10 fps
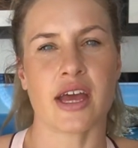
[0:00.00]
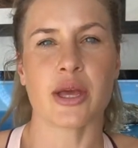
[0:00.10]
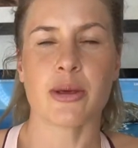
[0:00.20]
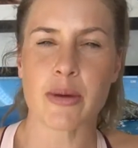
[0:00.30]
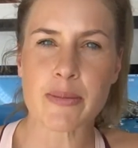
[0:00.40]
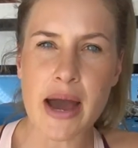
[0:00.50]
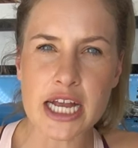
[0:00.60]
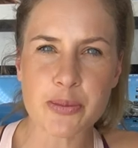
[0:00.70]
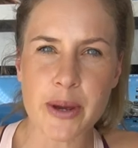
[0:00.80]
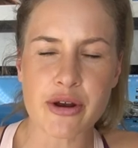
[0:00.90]
You'd be
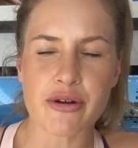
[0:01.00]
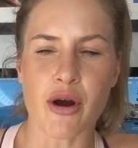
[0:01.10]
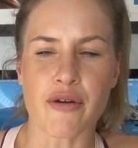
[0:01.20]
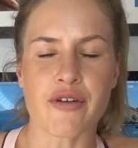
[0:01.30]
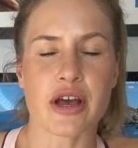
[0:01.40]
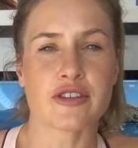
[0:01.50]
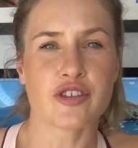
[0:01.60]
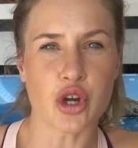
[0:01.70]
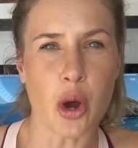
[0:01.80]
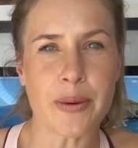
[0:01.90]
much better off
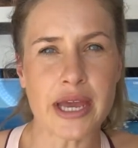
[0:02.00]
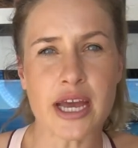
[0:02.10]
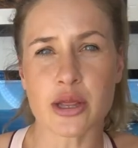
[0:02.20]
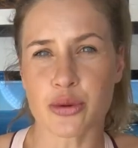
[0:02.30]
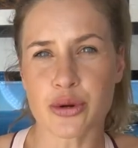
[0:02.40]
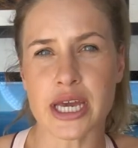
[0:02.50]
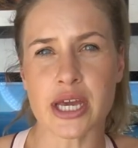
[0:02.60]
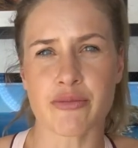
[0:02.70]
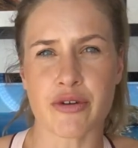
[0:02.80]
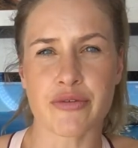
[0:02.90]
stopping and looking
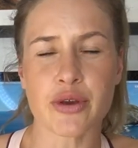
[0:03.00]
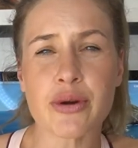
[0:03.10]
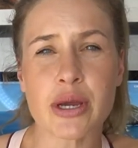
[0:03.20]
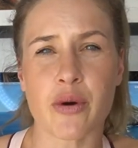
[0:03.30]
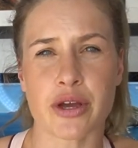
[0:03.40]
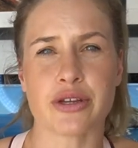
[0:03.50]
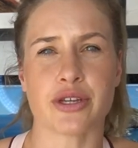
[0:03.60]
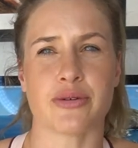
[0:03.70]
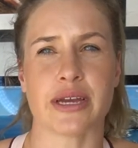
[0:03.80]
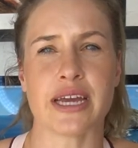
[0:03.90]
and reviewing what you're
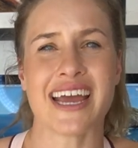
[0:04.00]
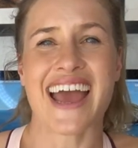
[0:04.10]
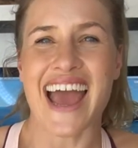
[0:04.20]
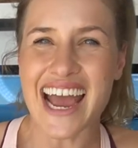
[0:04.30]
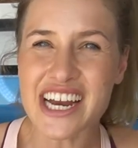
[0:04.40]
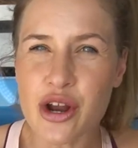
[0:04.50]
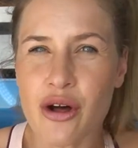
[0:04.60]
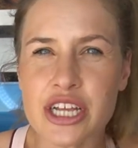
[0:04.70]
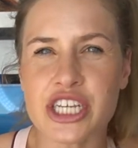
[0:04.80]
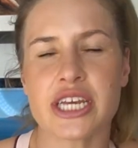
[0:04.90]
doing,
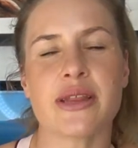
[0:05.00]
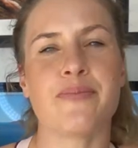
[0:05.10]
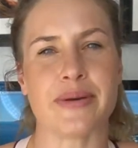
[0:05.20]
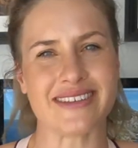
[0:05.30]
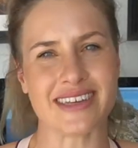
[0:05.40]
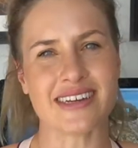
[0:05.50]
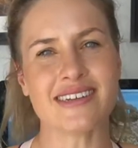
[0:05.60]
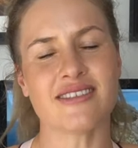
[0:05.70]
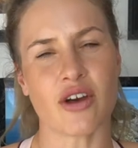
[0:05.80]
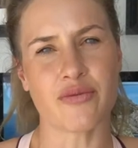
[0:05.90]
acknowledging the
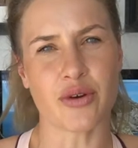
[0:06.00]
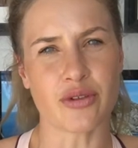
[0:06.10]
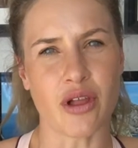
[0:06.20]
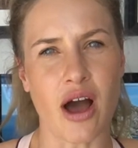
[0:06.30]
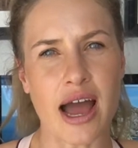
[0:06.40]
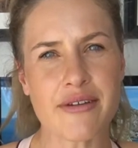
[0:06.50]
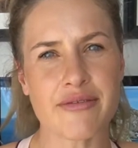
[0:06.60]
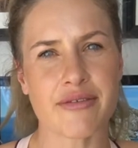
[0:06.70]
busyness of your life,